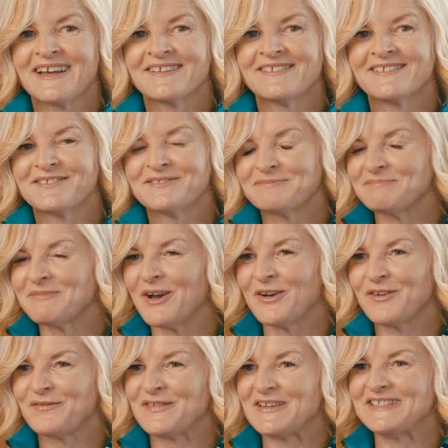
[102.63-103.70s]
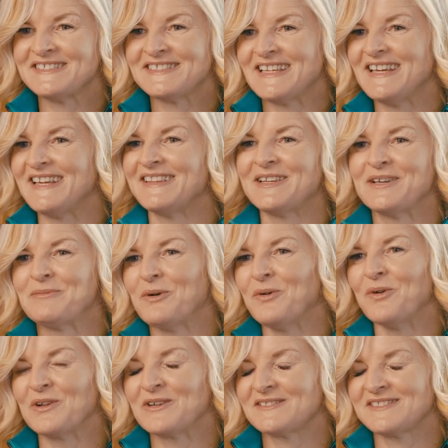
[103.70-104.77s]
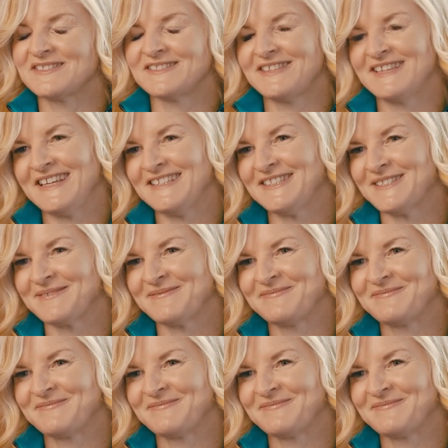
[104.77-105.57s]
and hopefully seeing them all succeed.